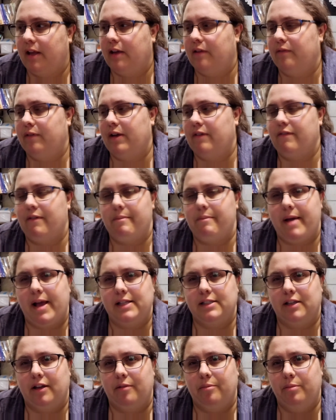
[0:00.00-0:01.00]
We have a
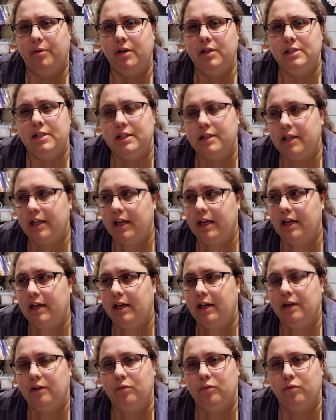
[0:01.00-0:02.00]
basket of books that they
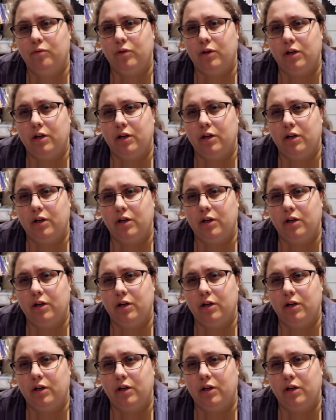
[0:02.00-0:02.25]
can